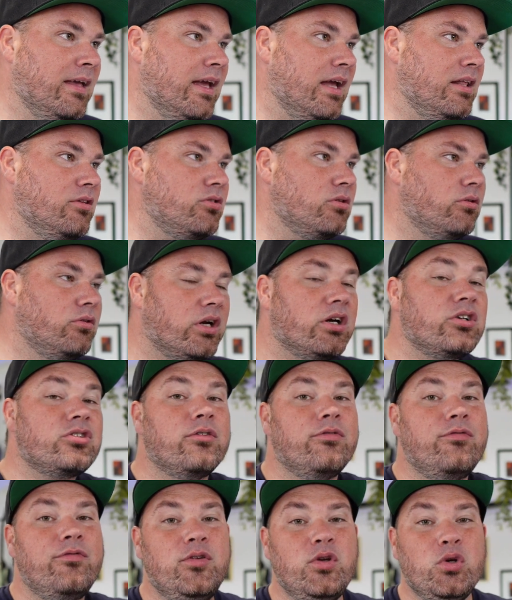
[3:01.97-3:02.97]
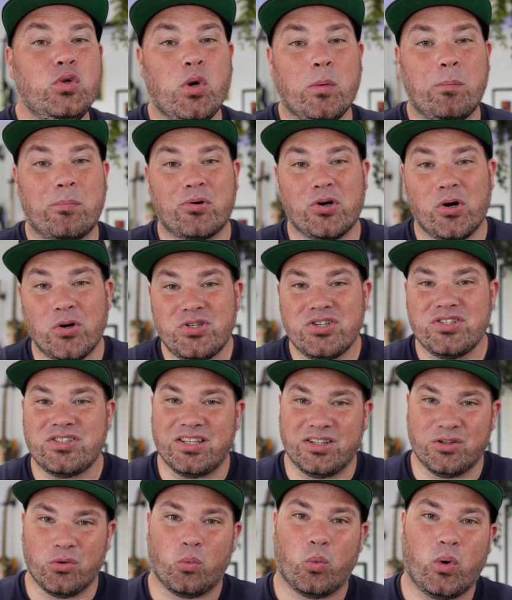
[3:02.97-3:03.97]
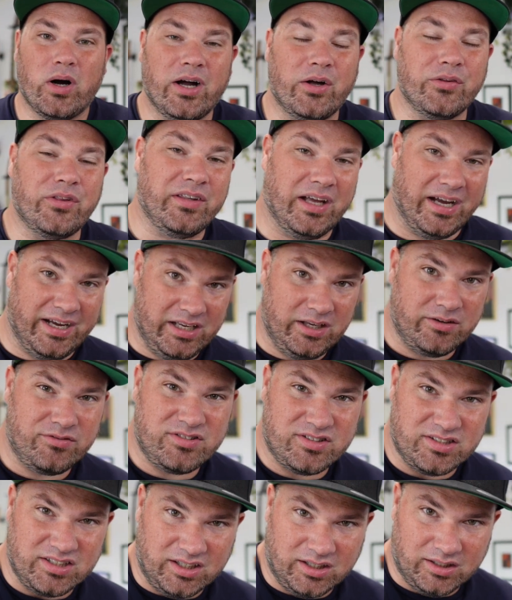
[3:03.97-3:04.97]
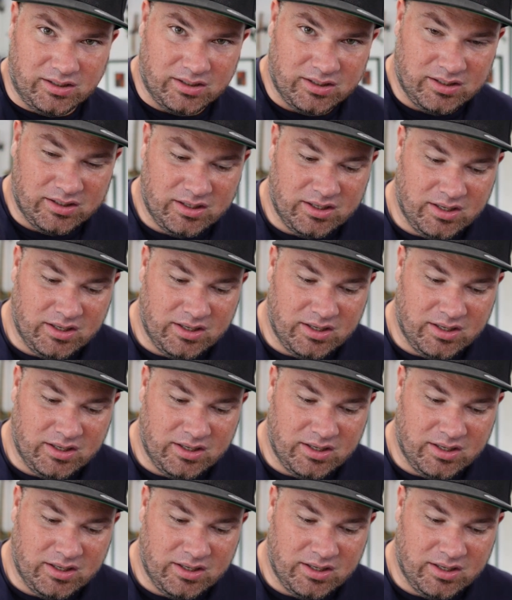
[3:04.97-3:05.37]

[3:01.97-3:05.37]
And so there's a few approaches in the wild that I have seen